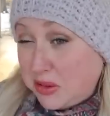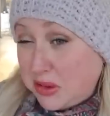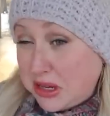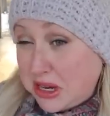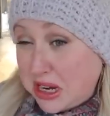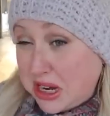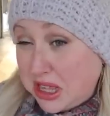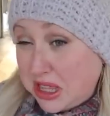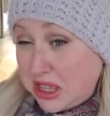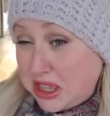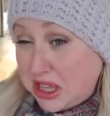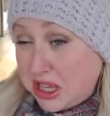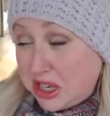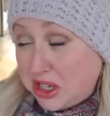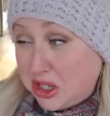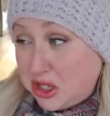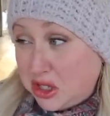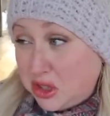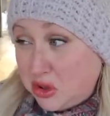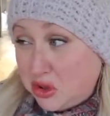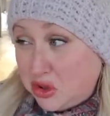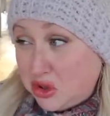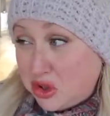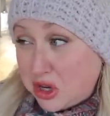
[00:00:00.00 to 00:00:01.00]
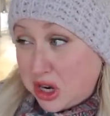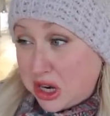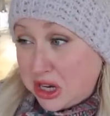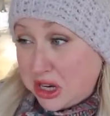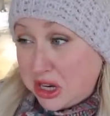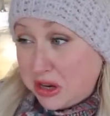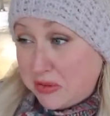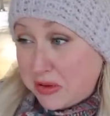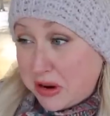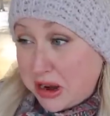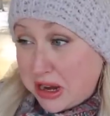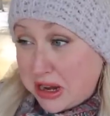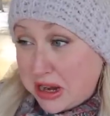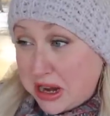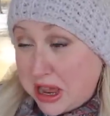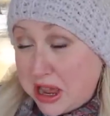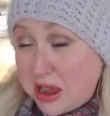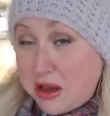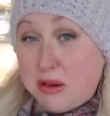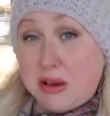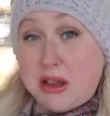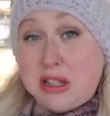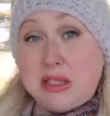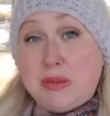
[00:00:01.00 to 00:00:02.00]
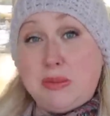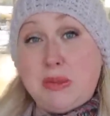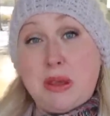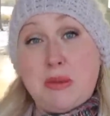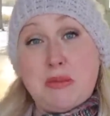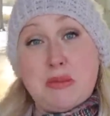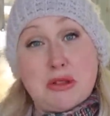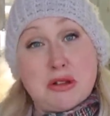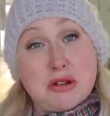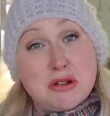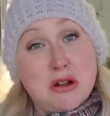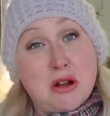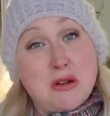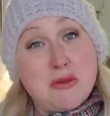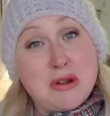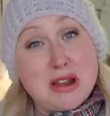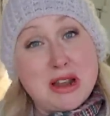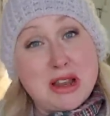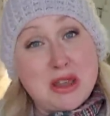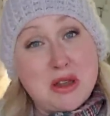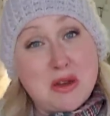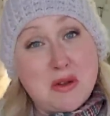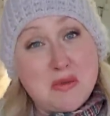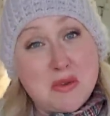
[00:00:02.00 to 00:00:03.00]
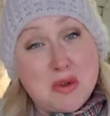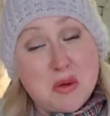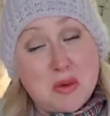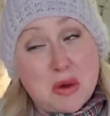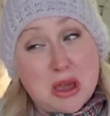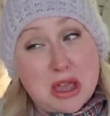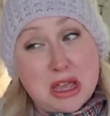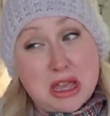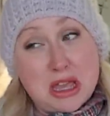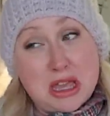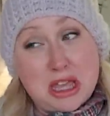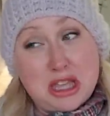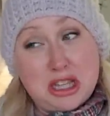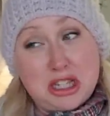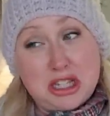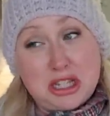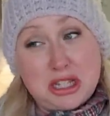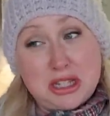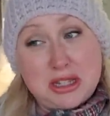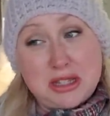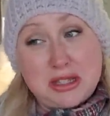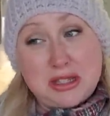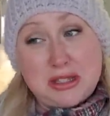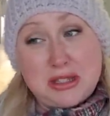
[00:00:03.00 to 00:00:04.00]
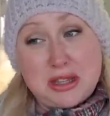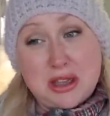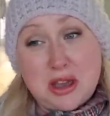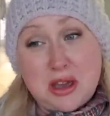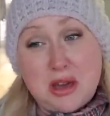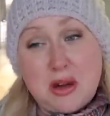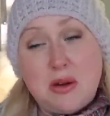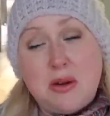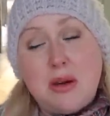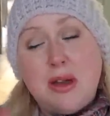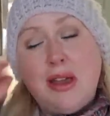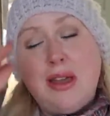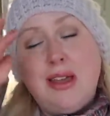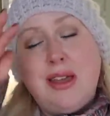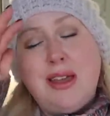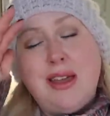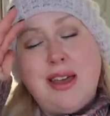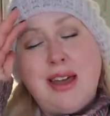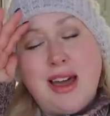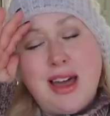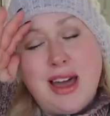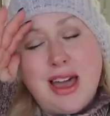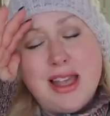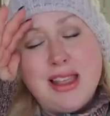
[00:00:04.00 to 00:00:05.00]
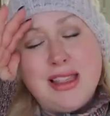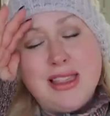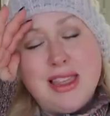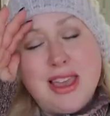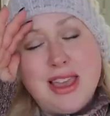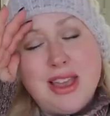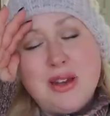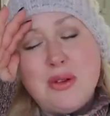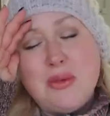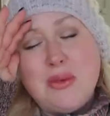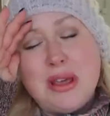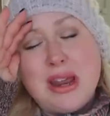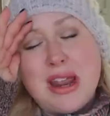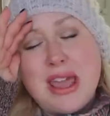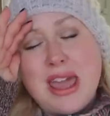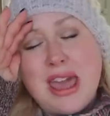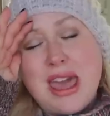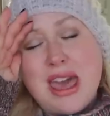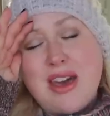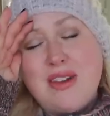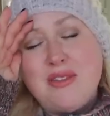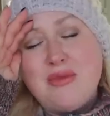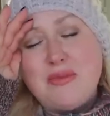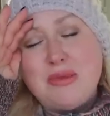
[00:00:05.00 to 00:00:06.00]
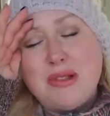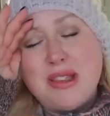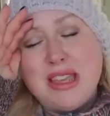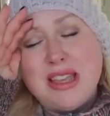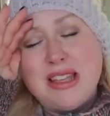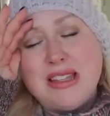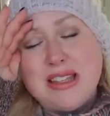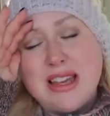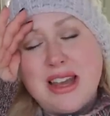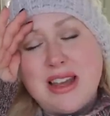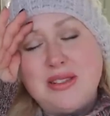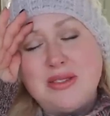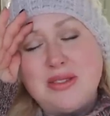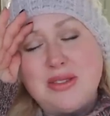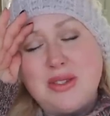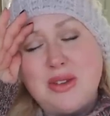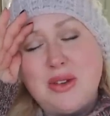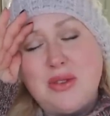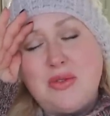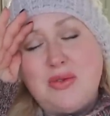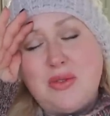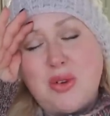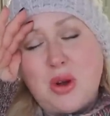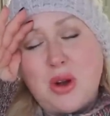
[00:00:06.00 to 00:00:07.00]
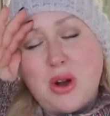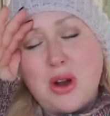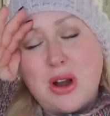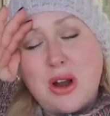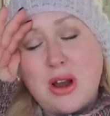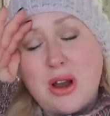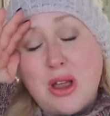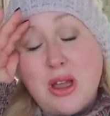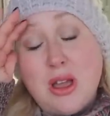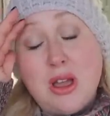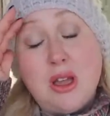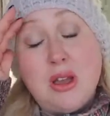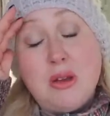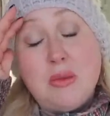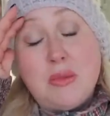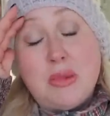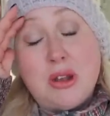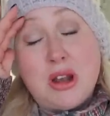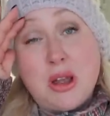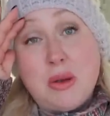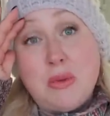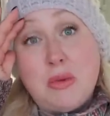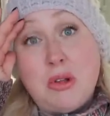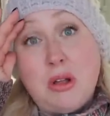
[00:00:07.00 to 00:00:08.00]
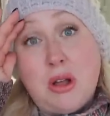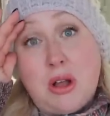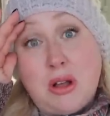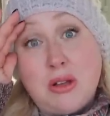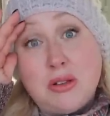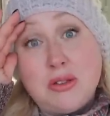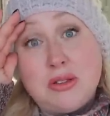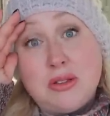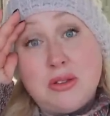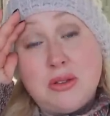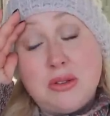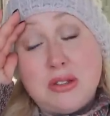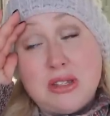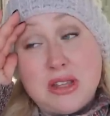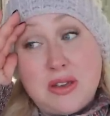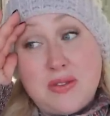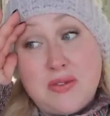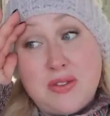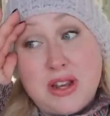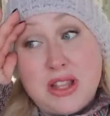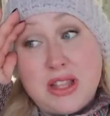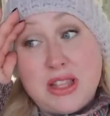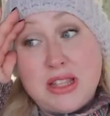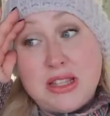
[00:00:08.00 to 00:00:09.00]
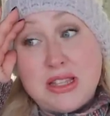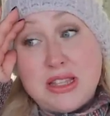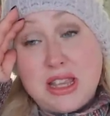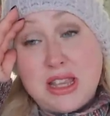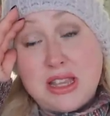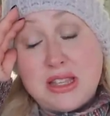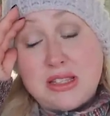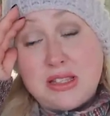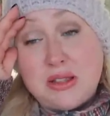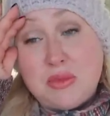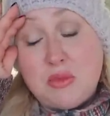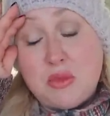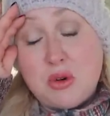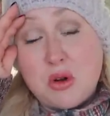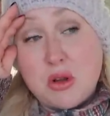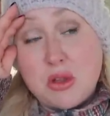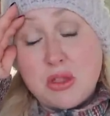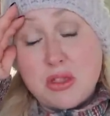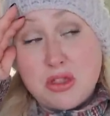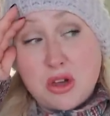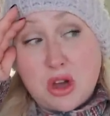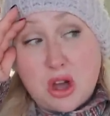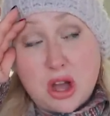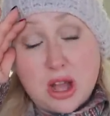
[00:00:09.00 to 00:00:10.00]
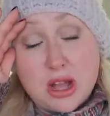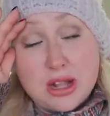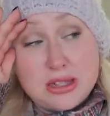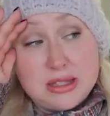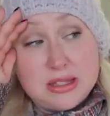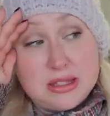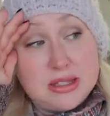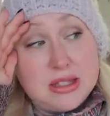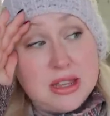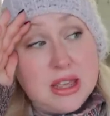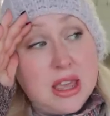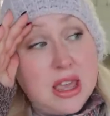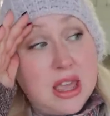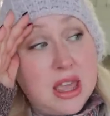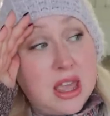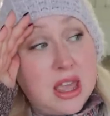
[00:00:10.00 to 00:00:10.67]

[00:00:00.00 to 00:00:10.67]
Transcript: doing anything too trendy right now because people are already over white kitchens. So I like what I have planned out so far, but I will also definitely take some more thoughts